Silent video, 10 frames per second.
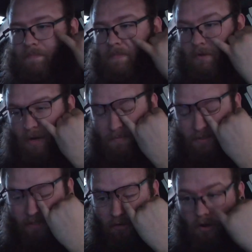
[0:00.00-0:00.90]
your
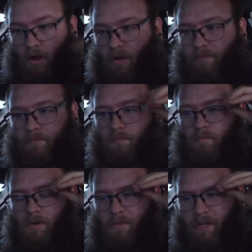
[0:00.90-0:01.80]
options are off:
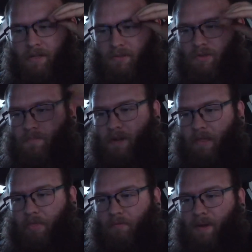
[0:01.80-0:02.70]
1 minute, 2
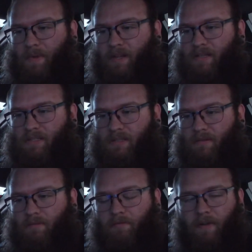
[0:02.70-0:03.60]
minutes, 3 minutes,
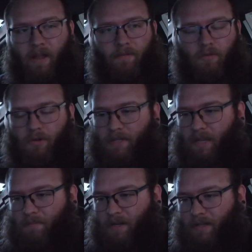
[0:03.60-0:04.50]
5 or
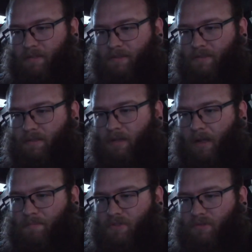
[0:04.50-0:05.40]
10 minutes.
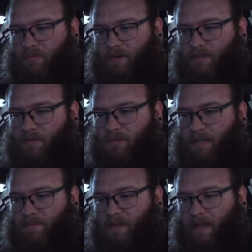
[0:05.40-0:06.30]
I'm just going to
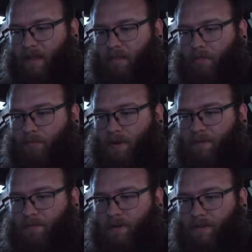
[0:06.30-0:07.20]
leave it at 3
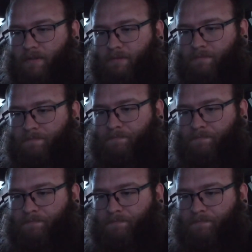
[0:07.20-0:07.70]
for now.